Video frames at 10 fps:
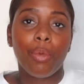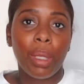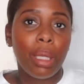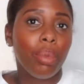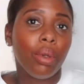
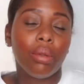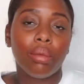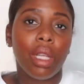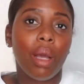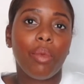people,
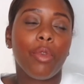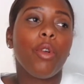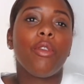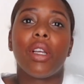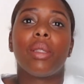like four
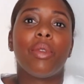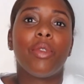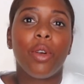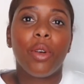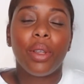of us, we've
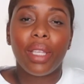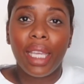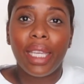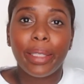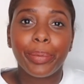got to
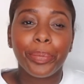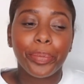eat.